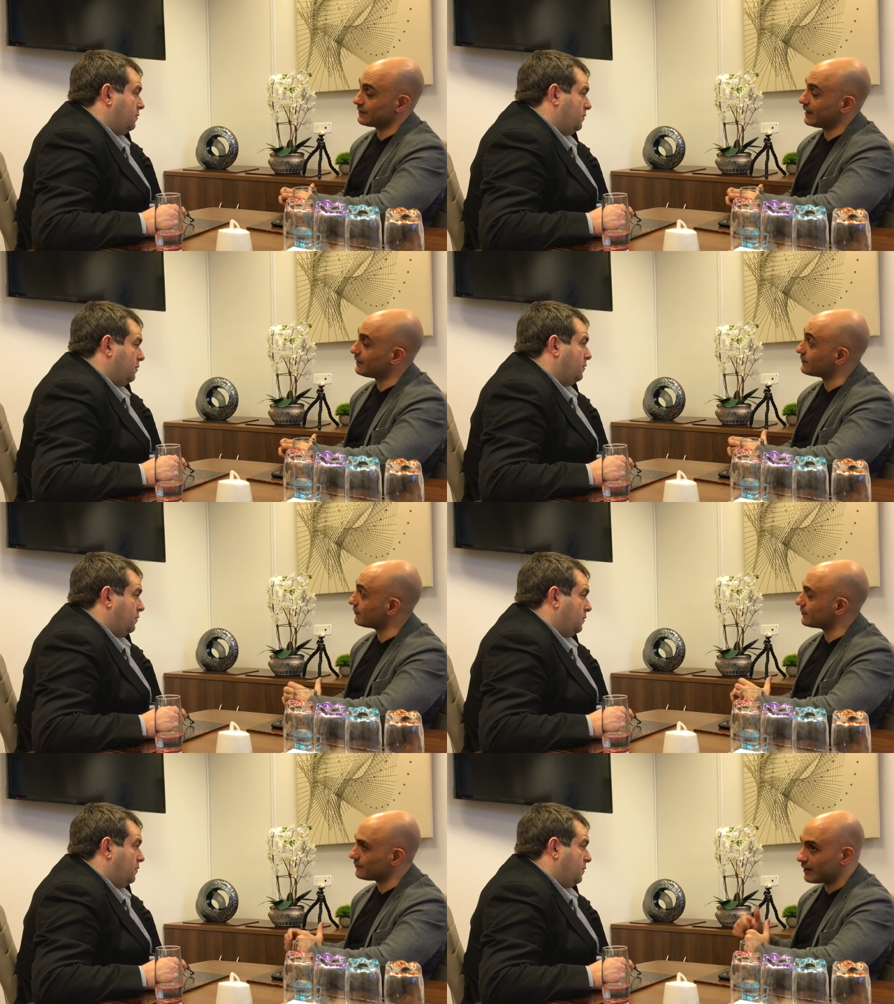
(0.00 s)
Speaker 1: Okay. To
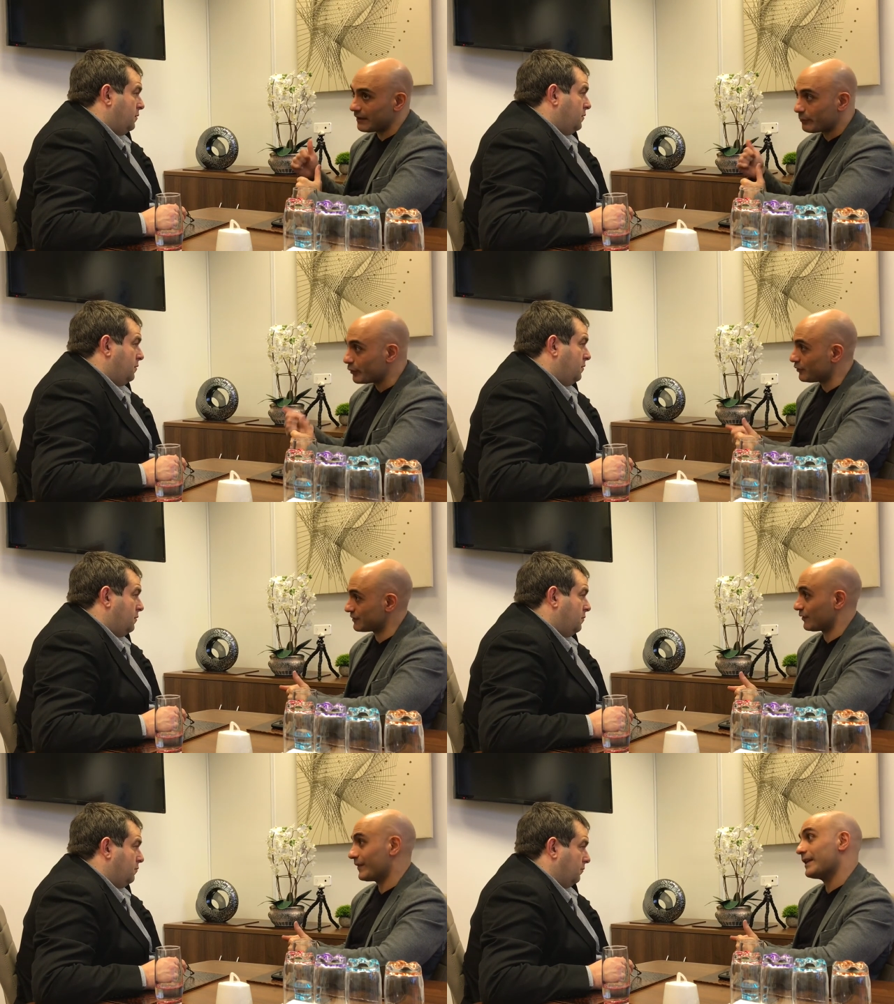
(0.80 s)
to uh, put
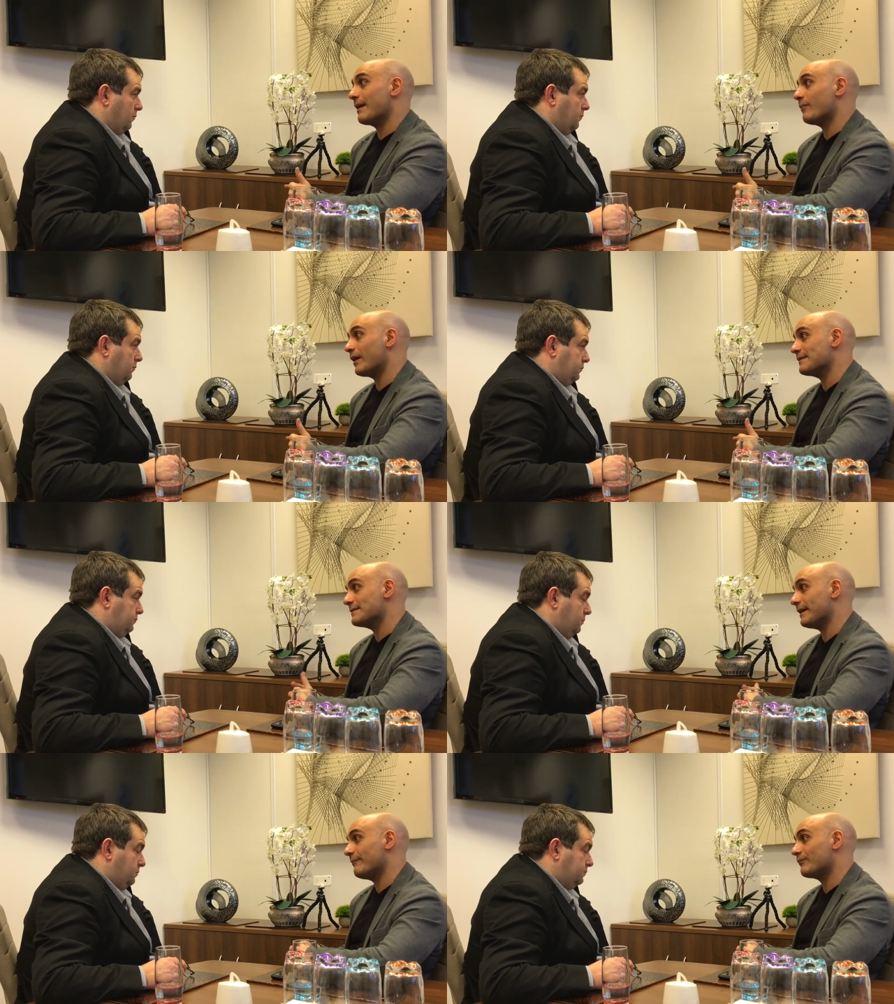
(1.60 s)
yourself in their
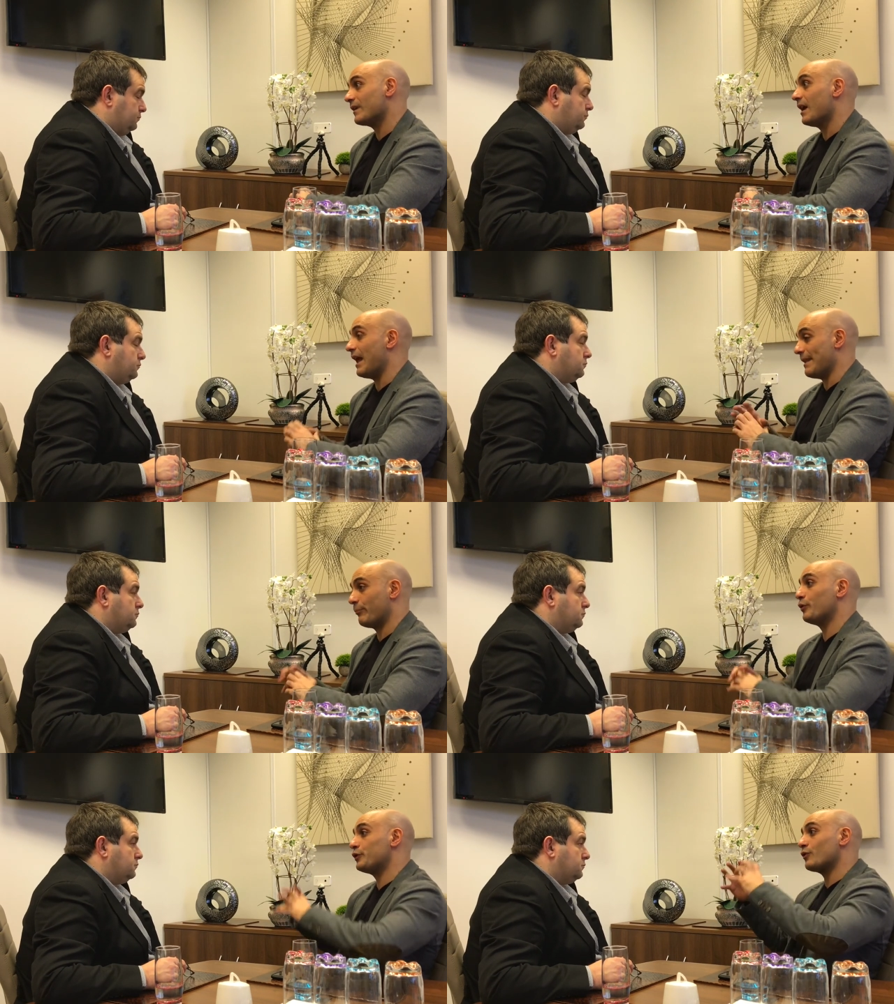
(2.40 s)
mindset, and then
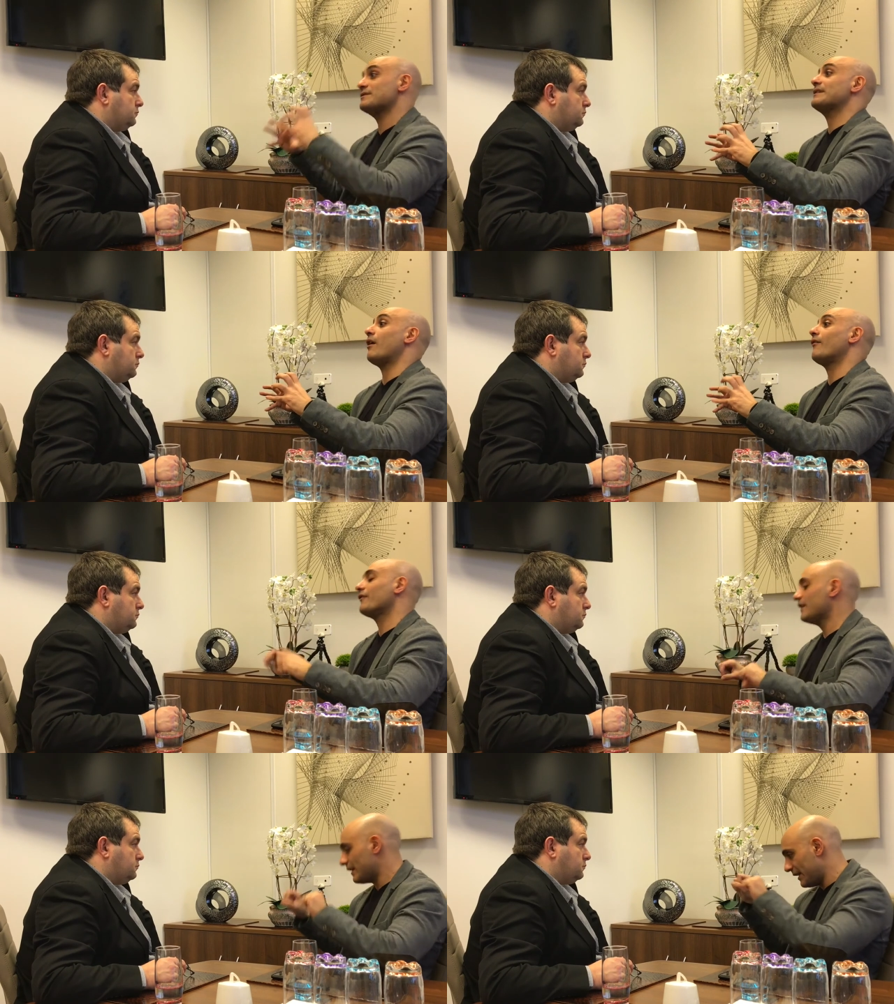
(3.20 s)
put
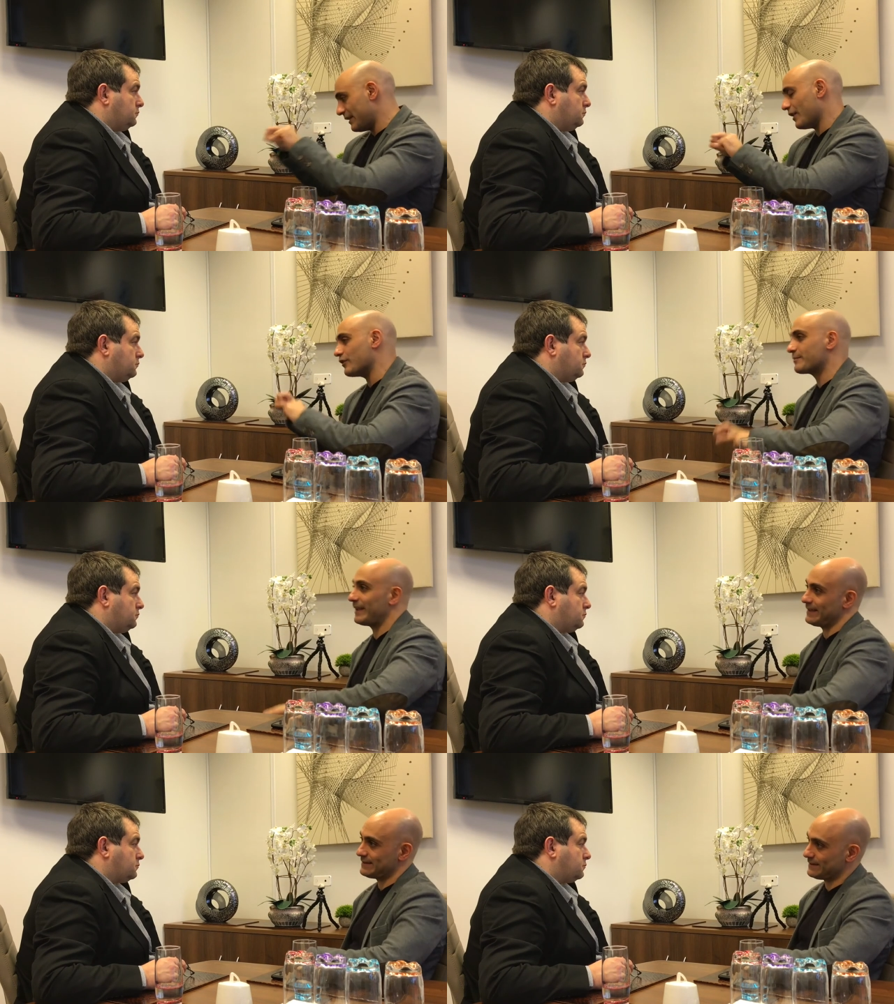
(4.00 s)
yourself in those
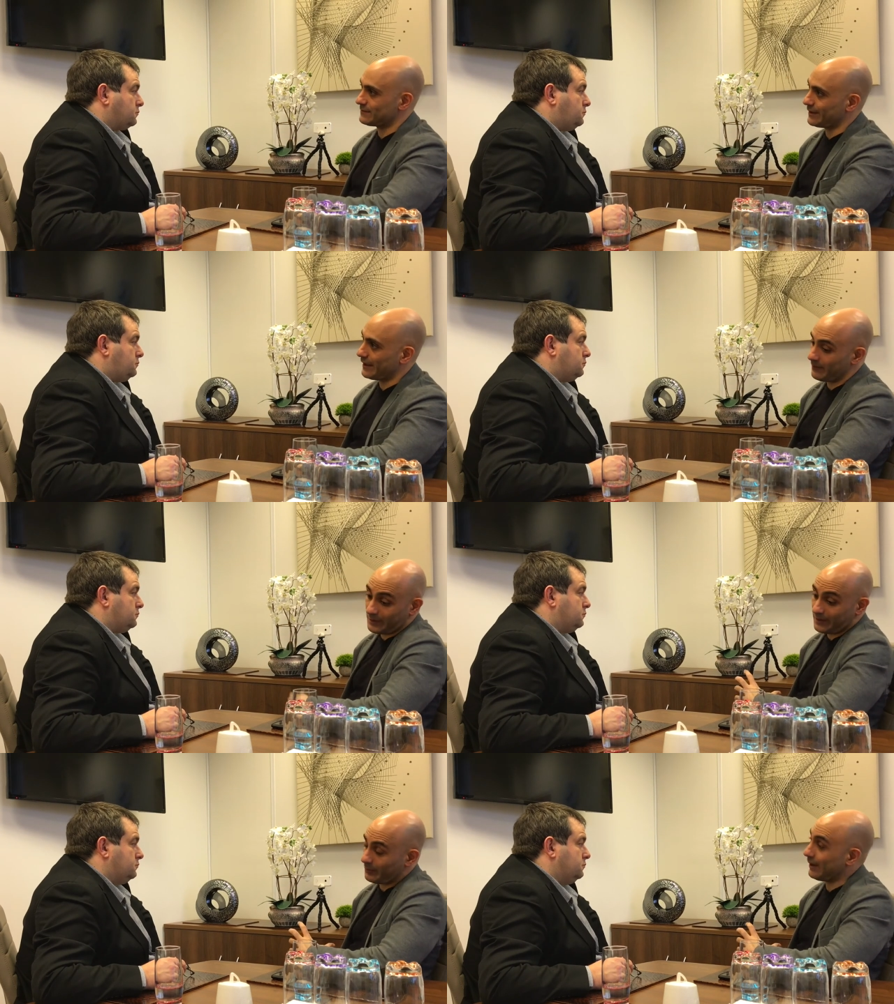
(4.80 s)
places where they
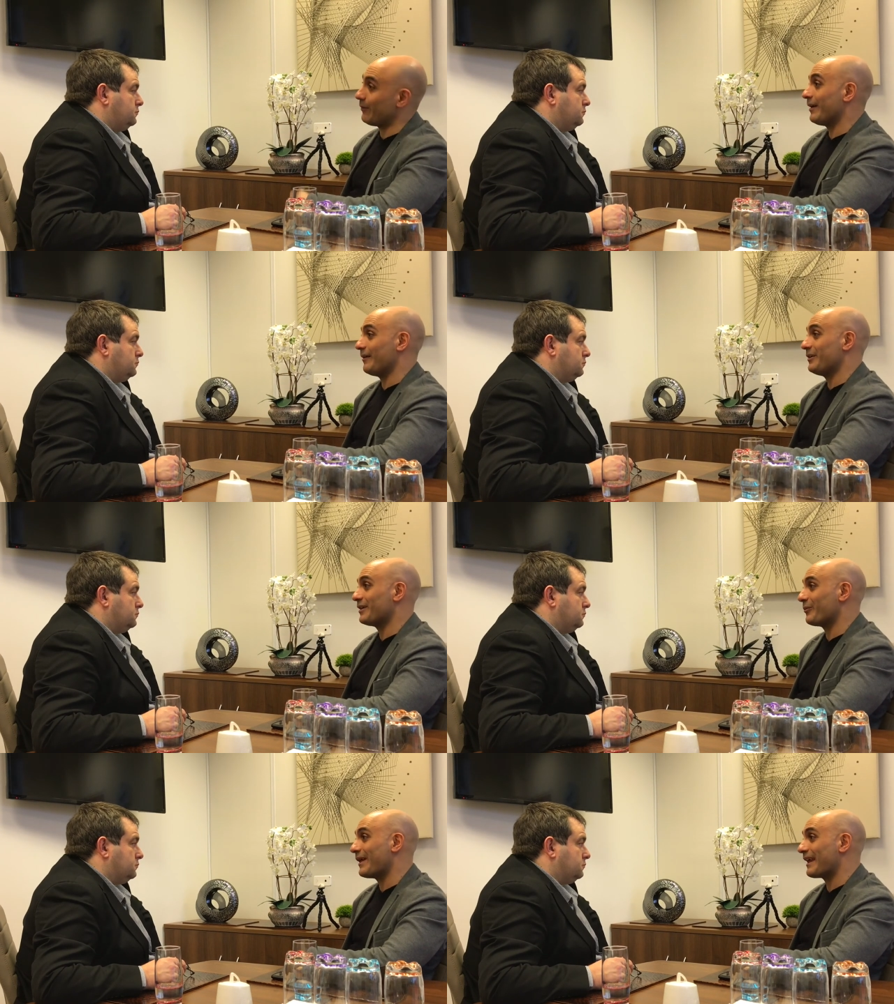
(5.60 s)
where, where you
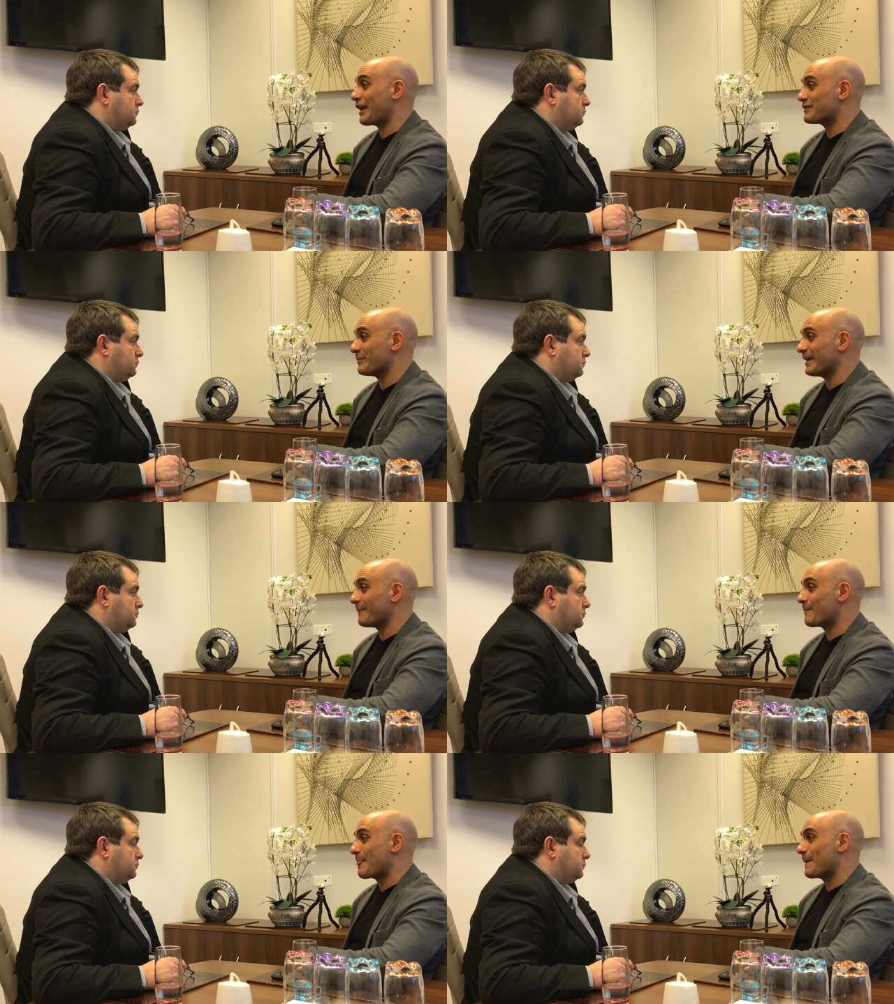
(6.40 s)
know where they're going to
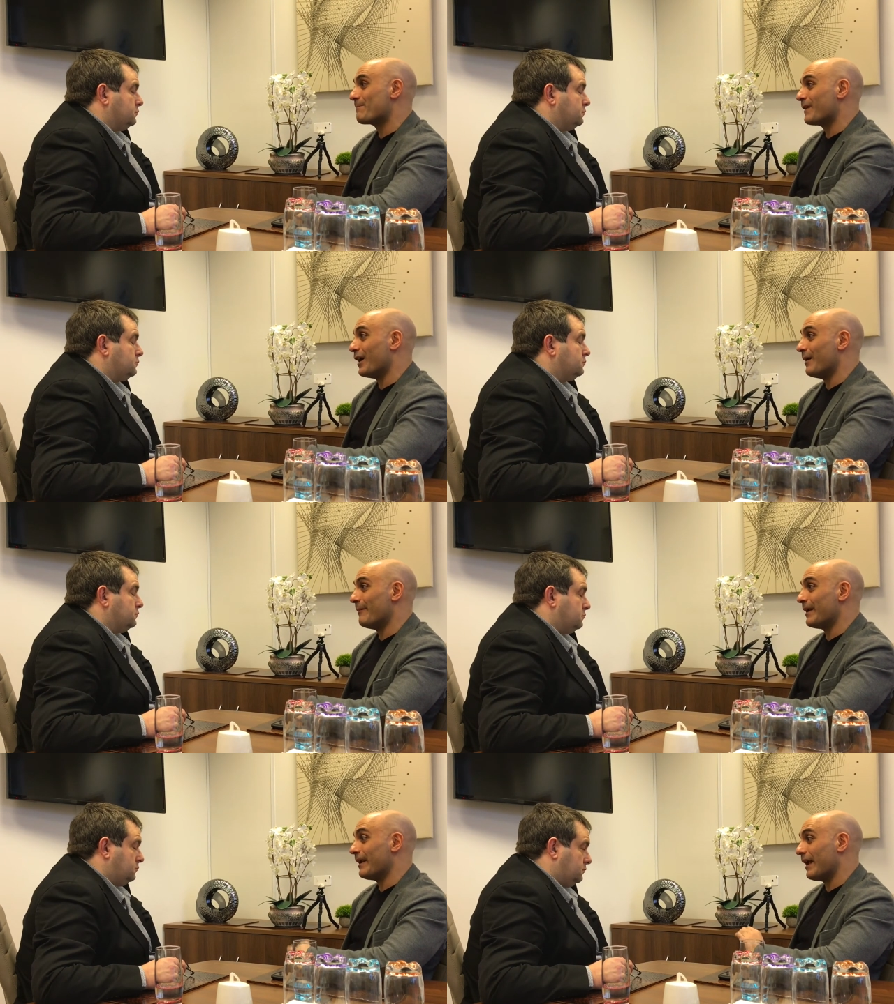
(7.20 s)
be,
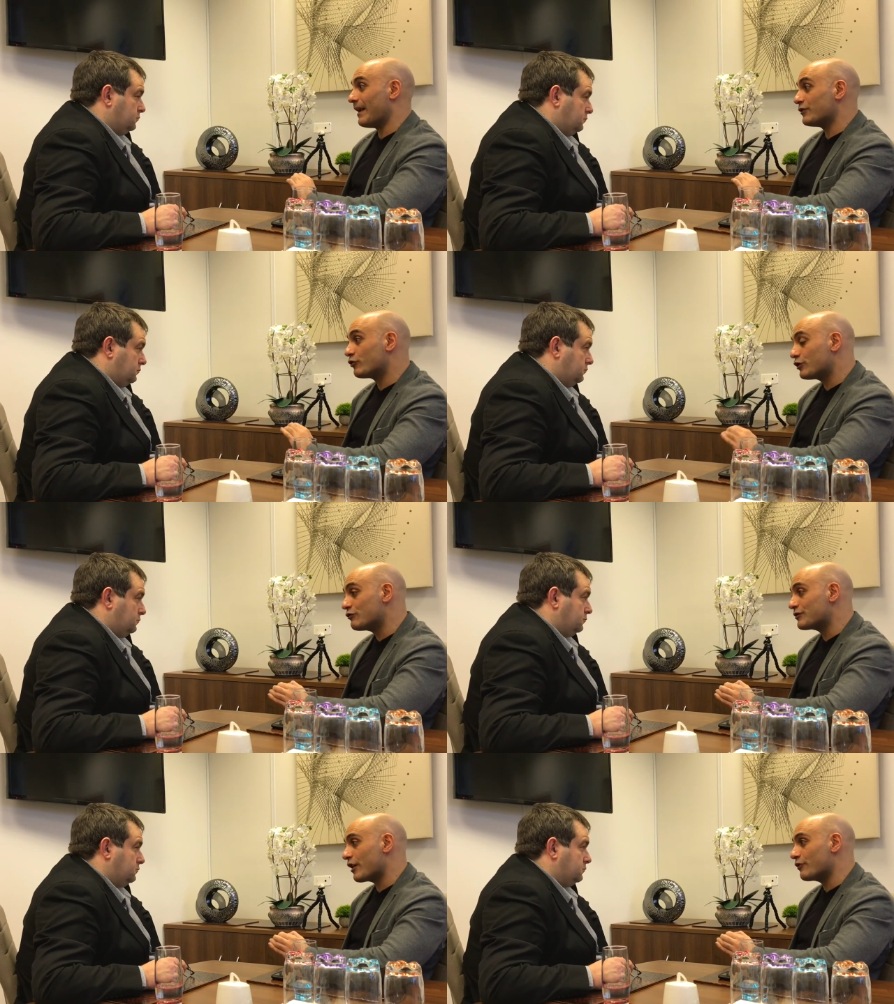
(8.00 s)
um, and, and, you use